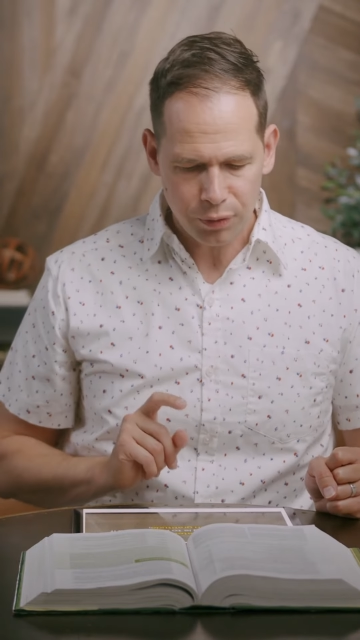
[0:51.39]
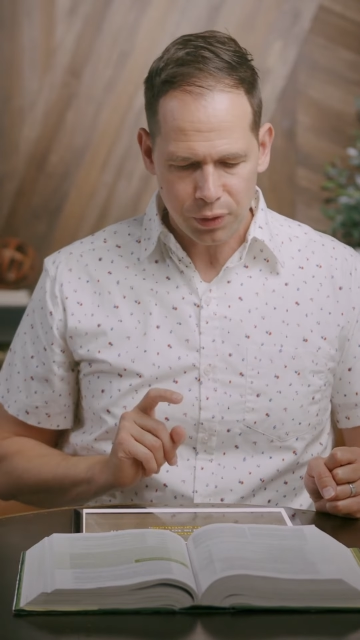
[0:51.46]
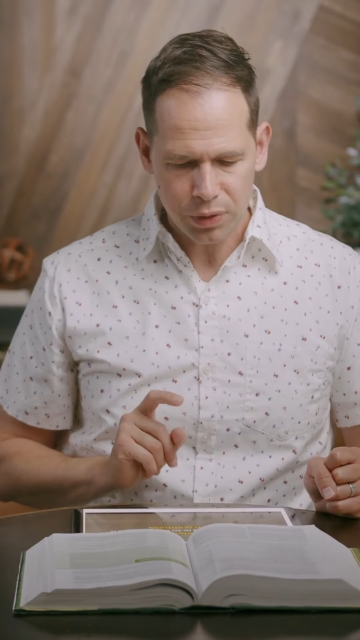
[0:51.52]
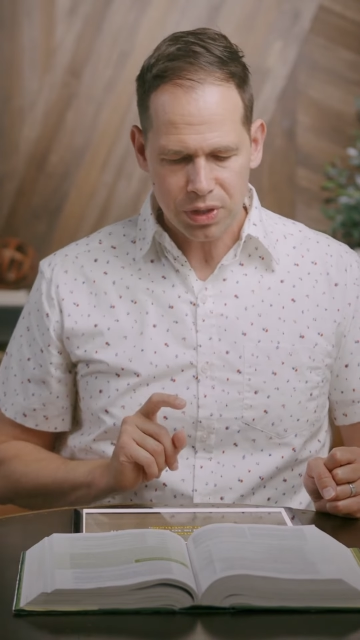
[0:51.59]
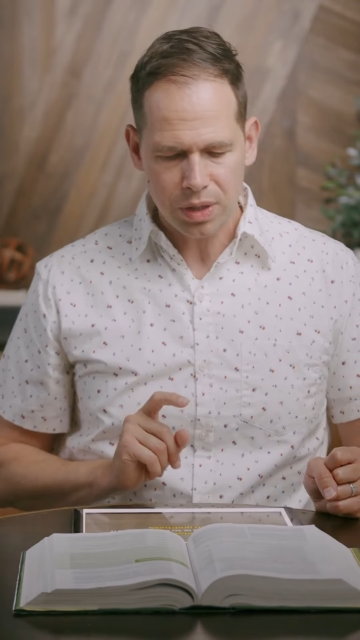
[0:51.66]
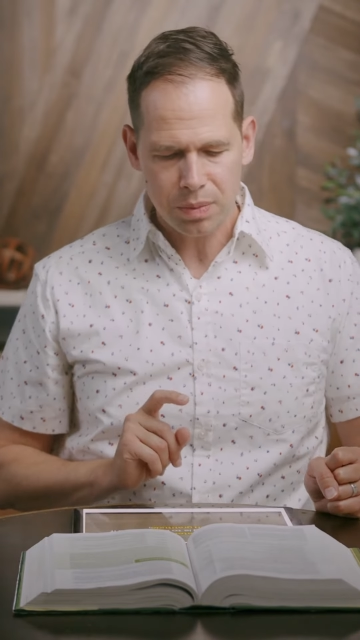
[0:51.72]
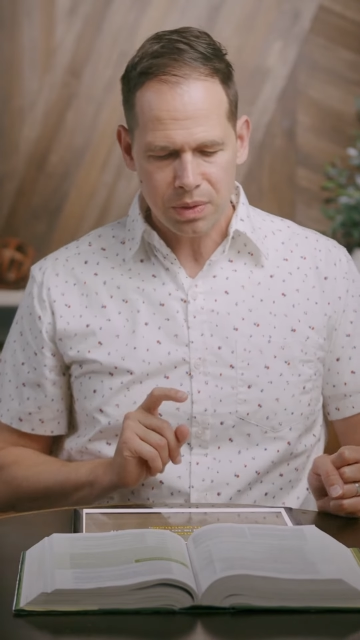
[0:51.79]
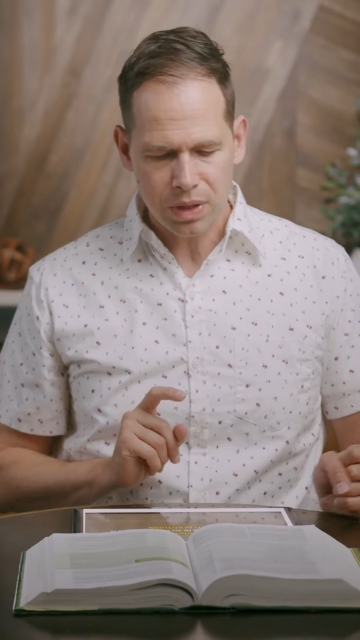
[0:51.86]
1
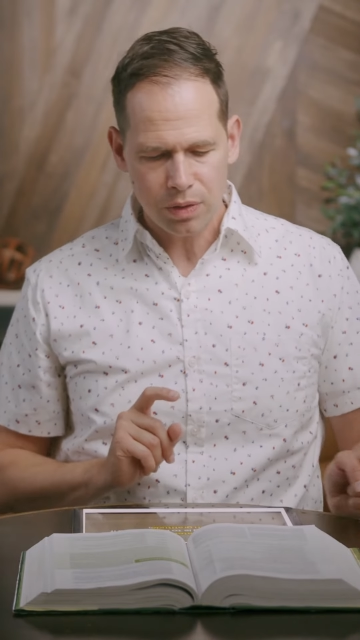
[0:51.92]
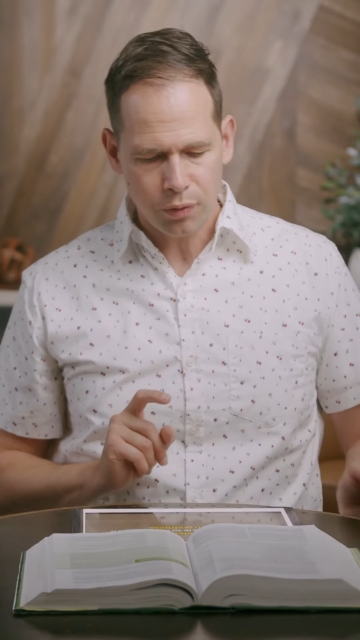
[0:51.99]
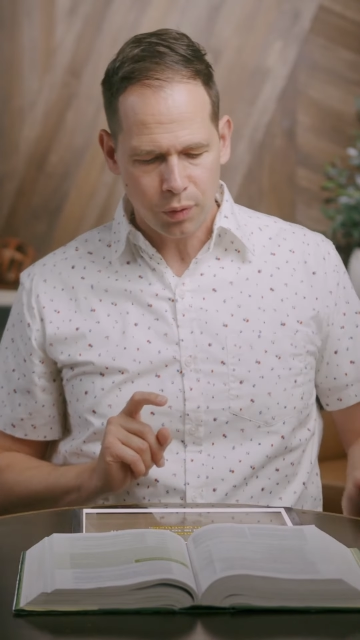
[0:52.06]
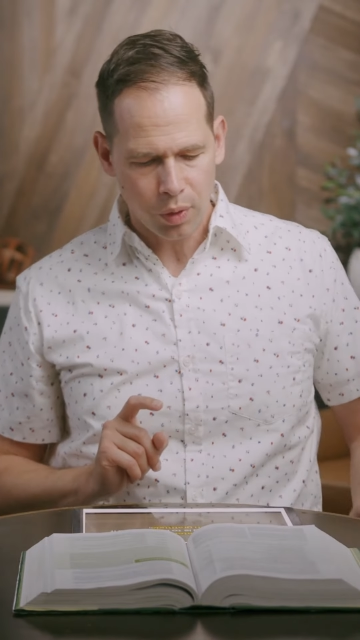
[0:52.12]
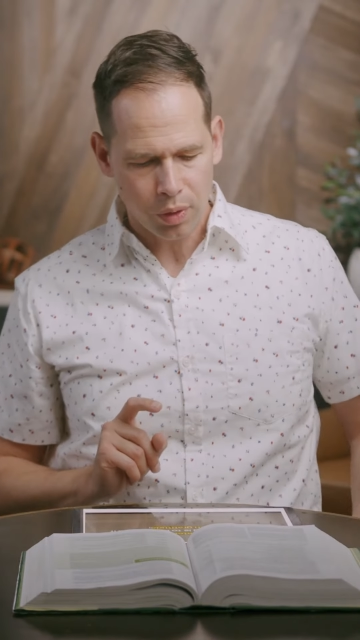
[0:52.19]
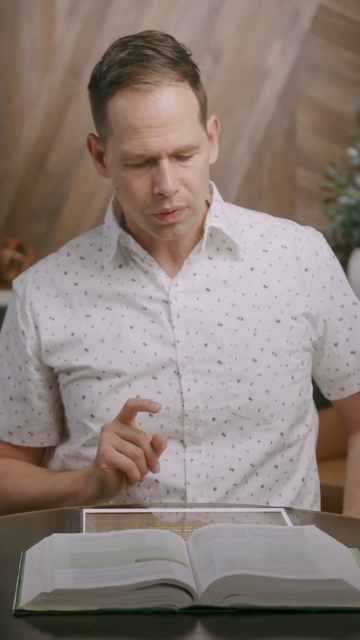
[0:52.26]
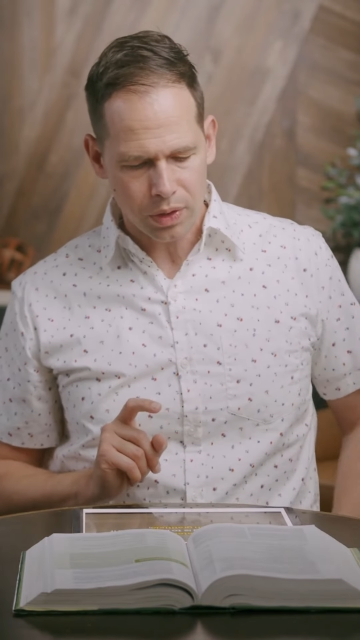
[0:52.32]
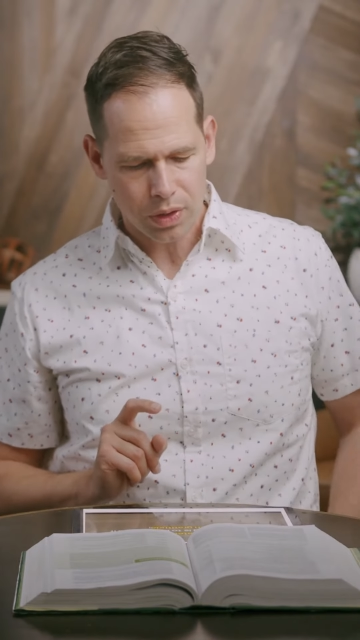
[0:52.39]
Timothy
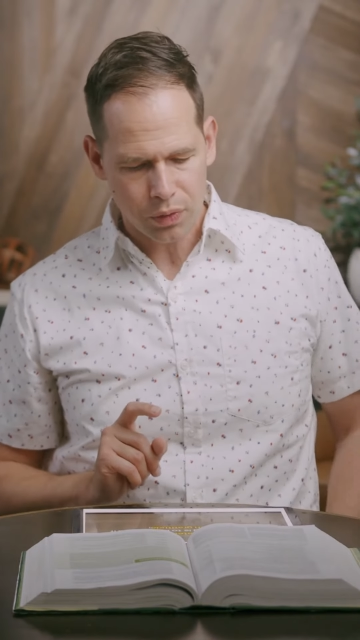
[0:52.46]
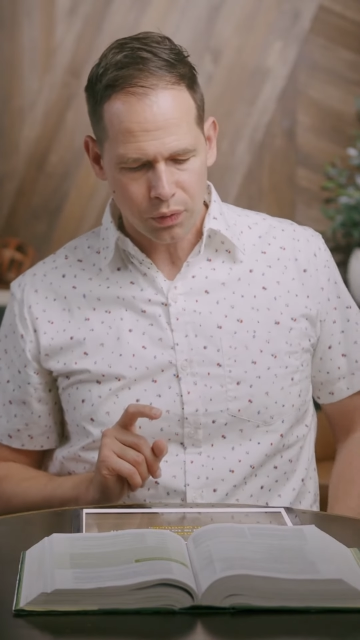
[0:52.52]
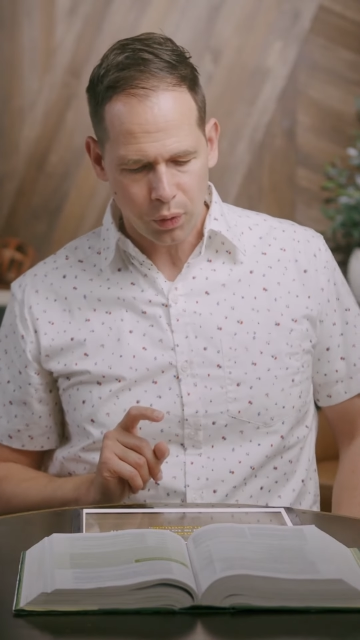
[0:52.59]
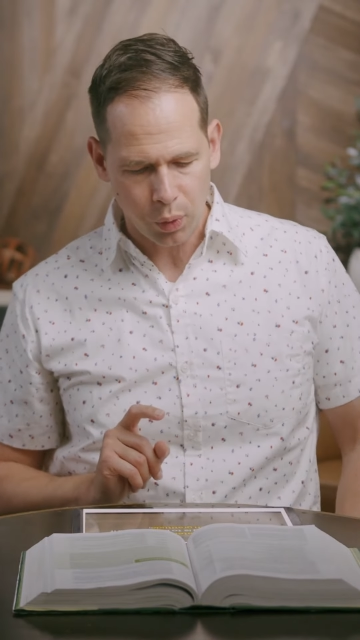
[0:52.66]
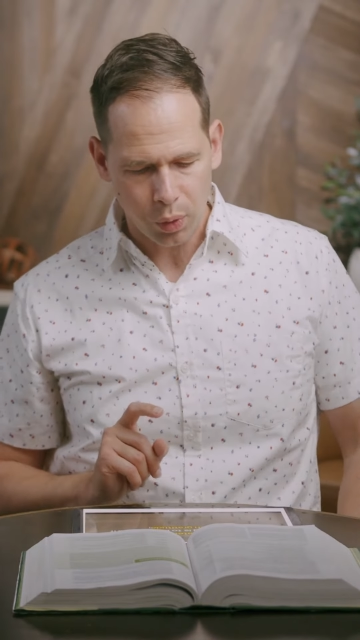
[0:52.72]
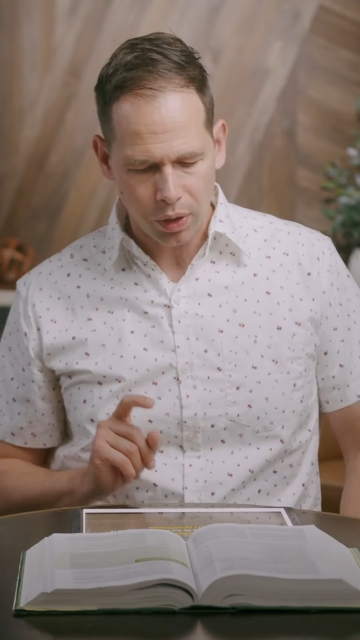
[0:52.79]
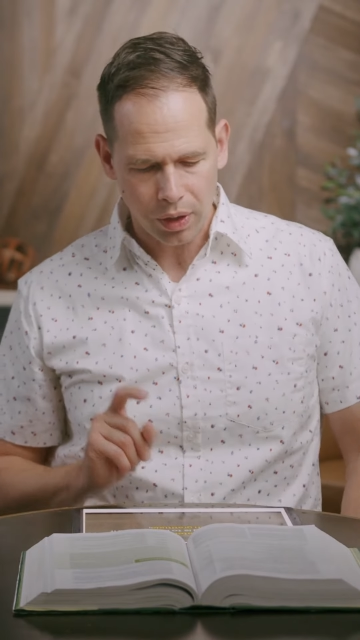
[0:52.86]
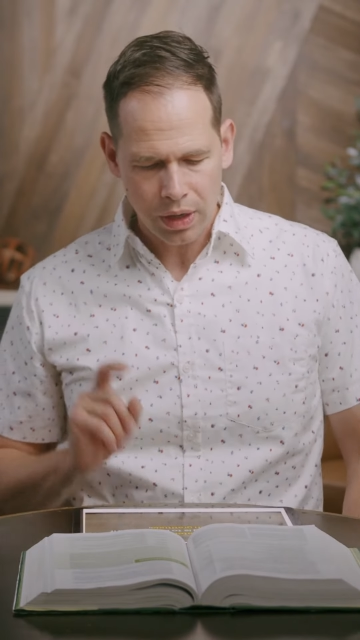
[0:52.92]
4, verse
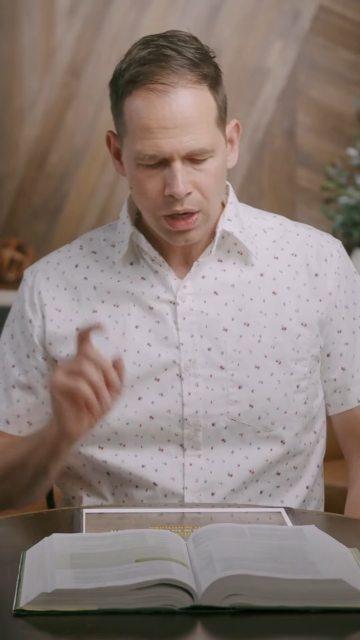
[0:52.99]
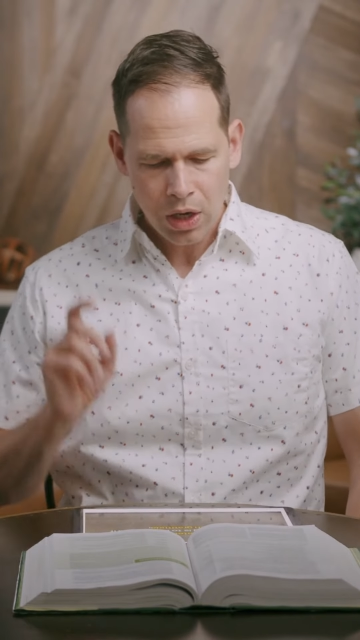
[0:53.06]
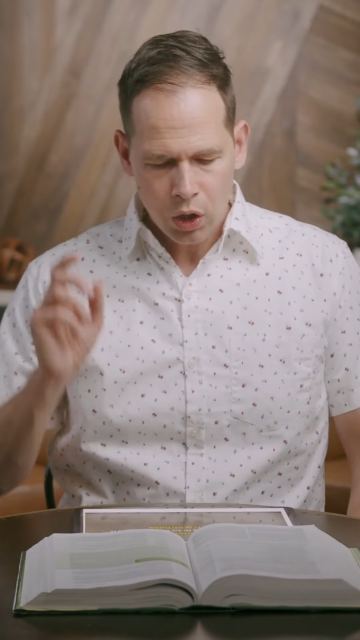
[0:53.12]
4.